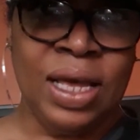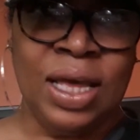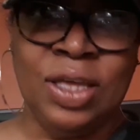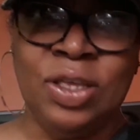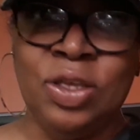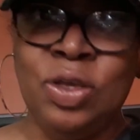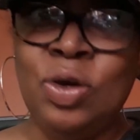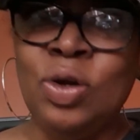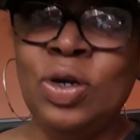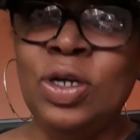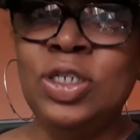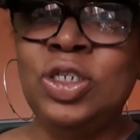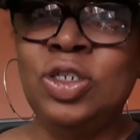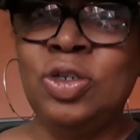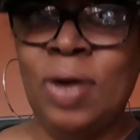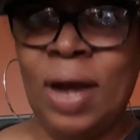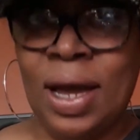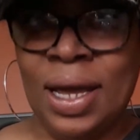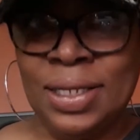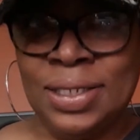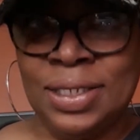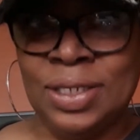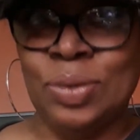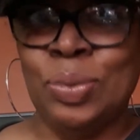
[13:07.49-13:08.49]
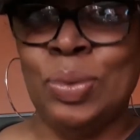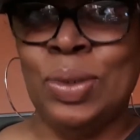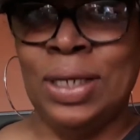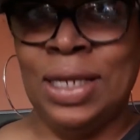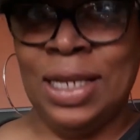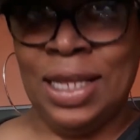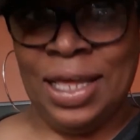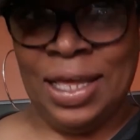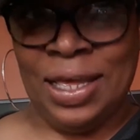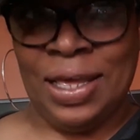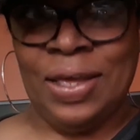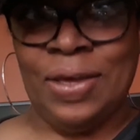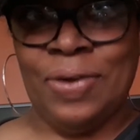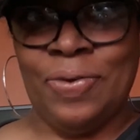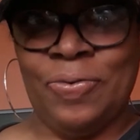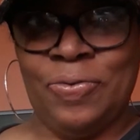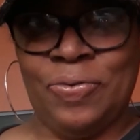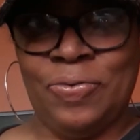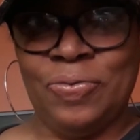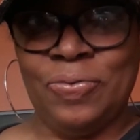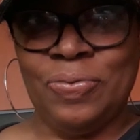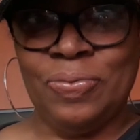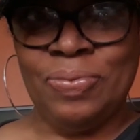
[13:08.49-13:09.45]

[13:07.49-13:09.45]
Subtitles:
You're trying to live.